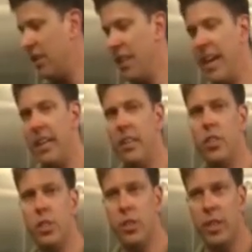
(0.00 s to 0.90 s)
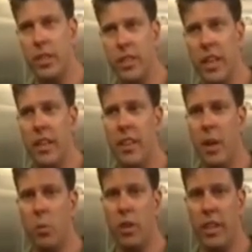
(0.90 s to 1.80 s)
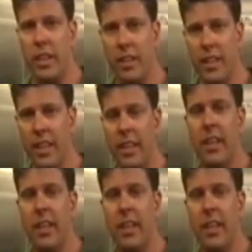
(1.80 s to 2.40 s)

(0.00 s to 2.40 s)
that ensures that we're killing